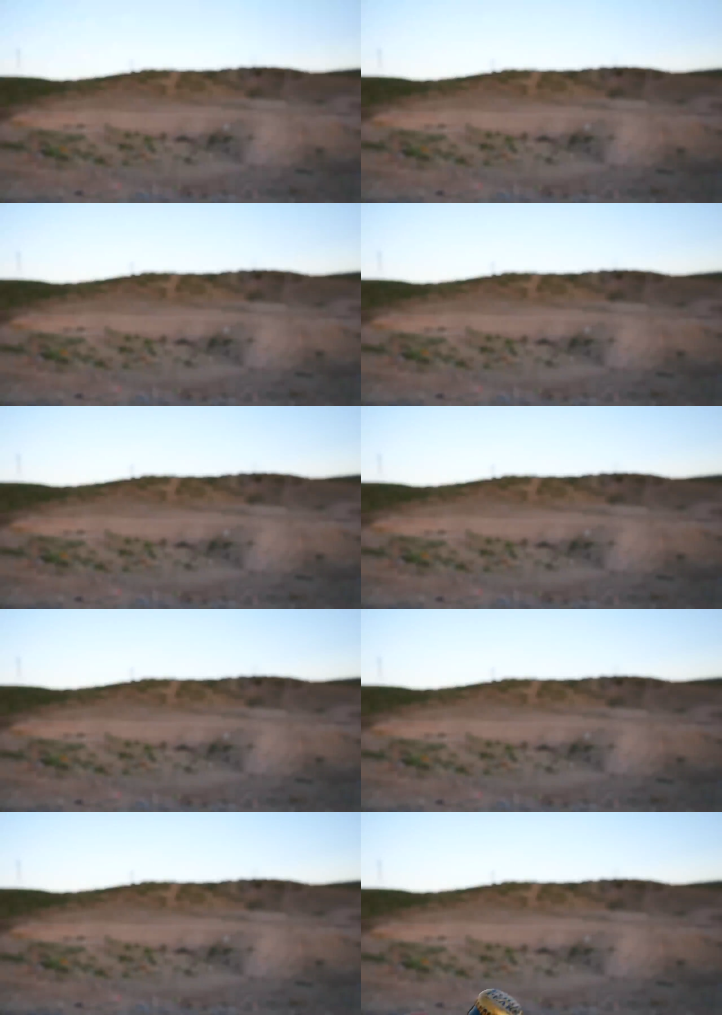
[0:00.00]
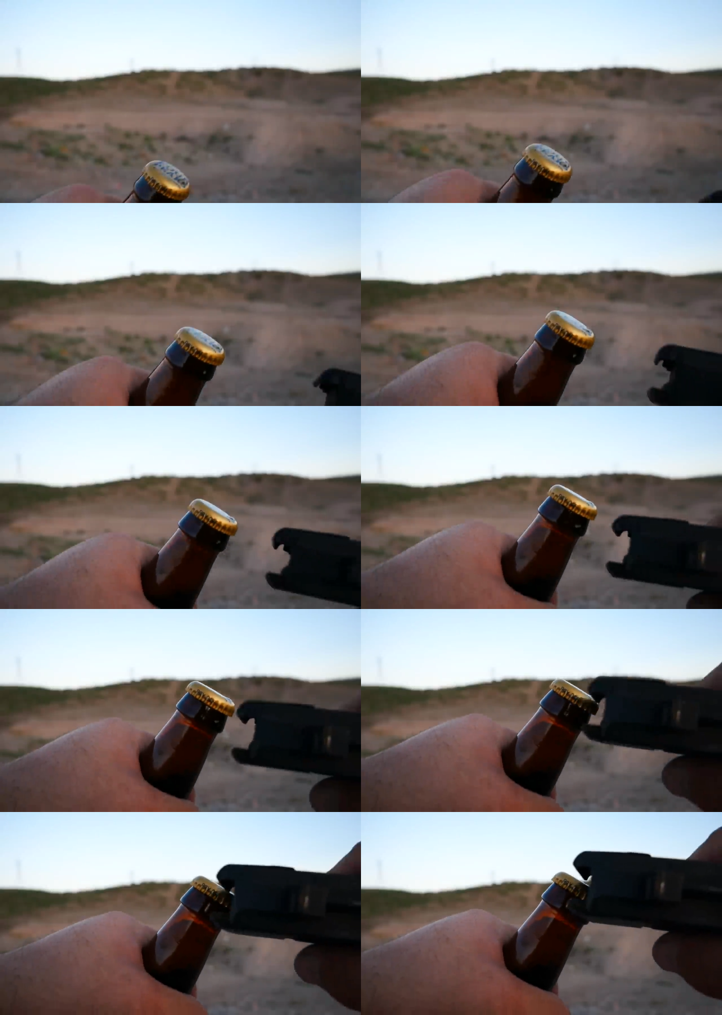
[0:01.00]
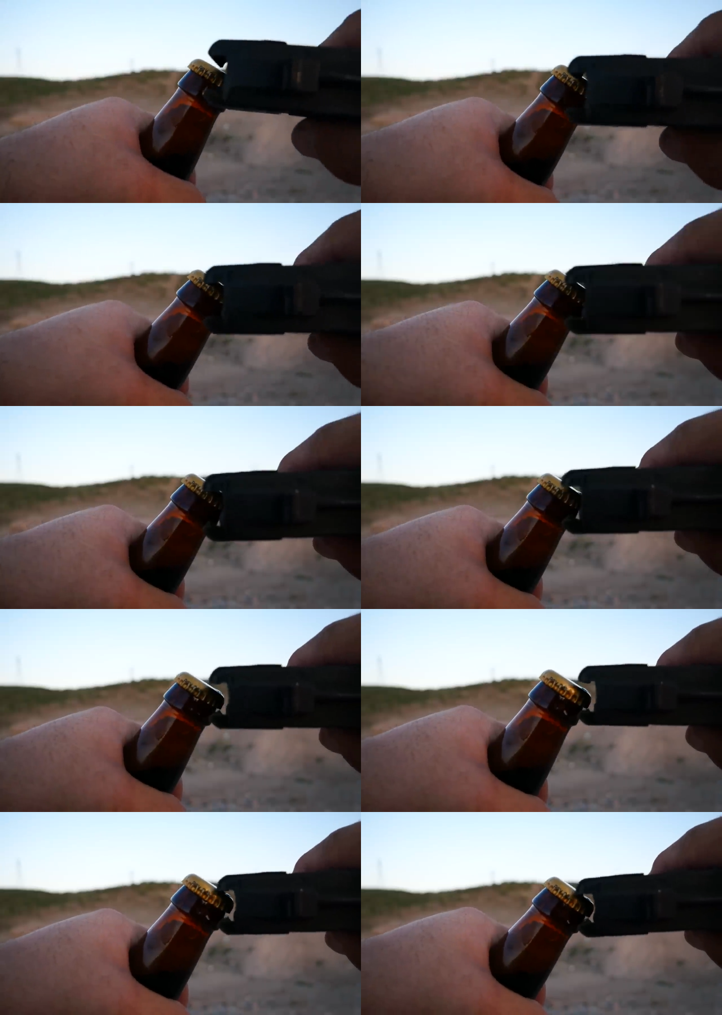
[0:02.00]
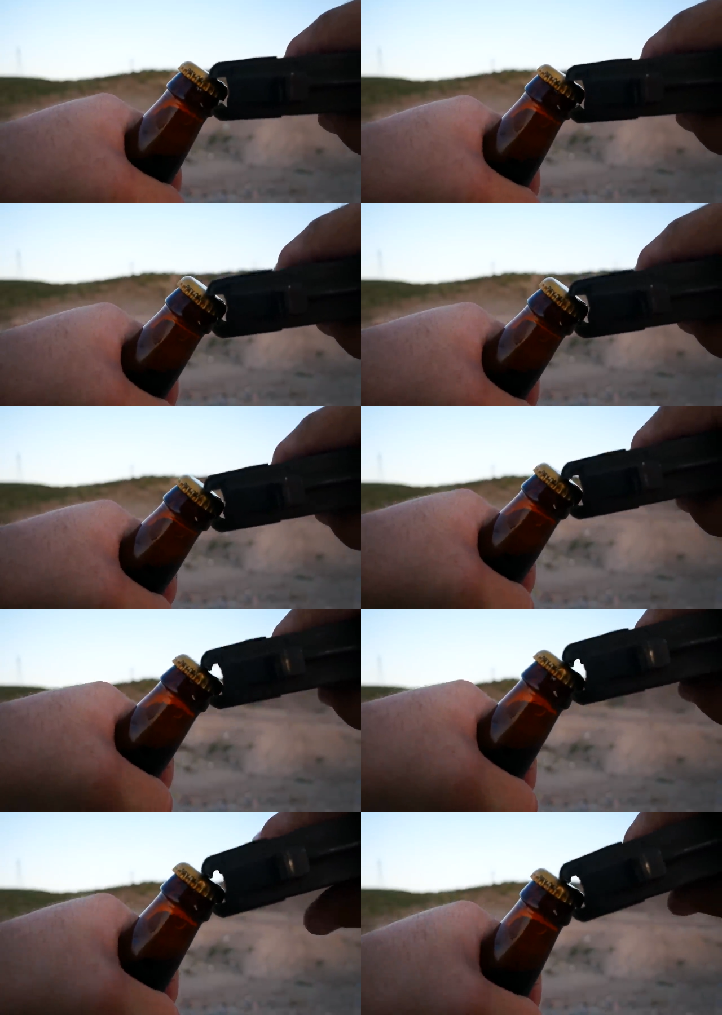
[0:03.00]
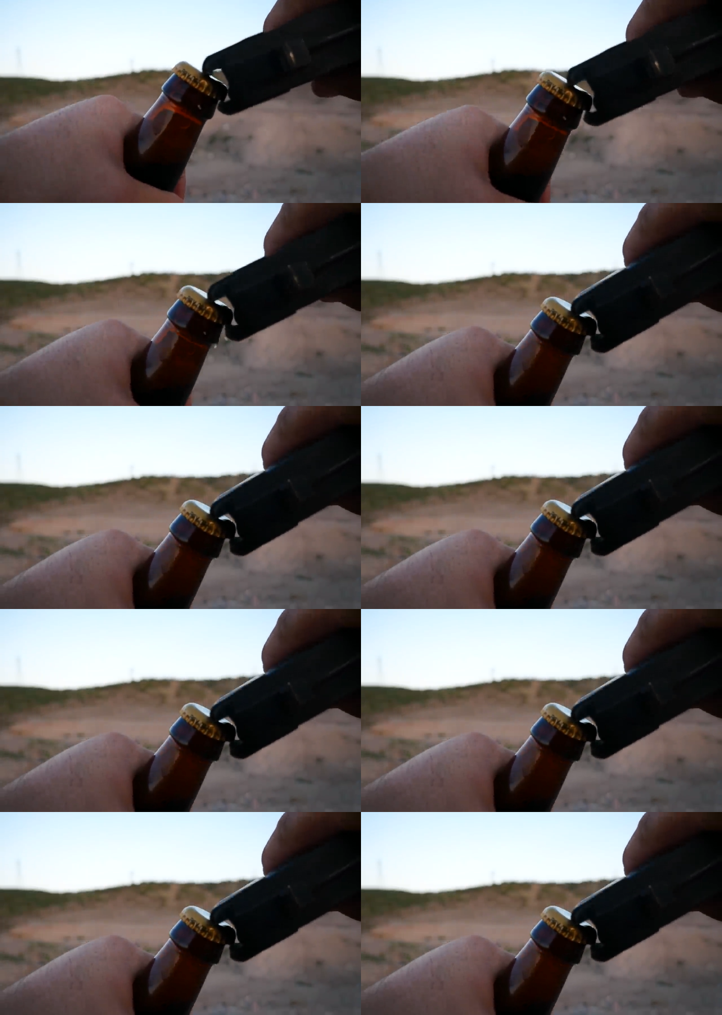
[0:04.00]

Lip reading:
Nobody's mouth can be seen.